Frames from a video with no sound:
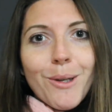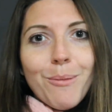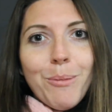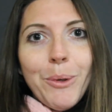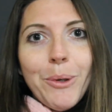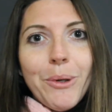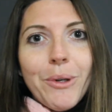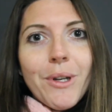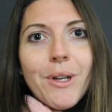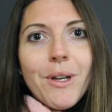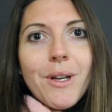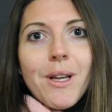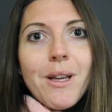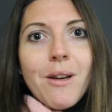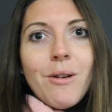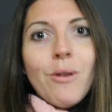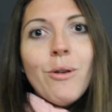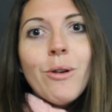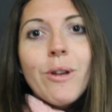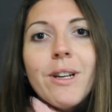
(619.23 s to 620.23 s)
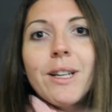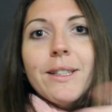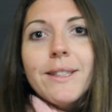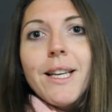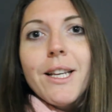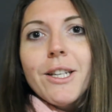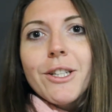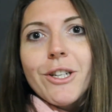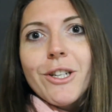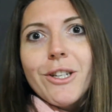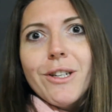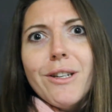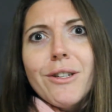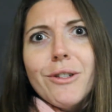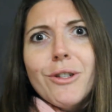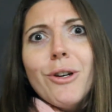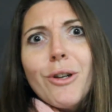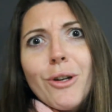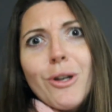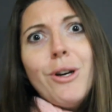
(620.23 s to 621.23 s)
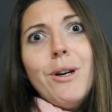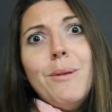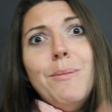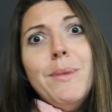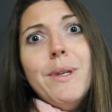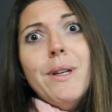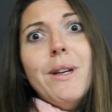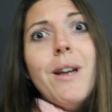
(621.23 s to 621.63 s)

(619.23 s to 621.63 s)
but organisation.com,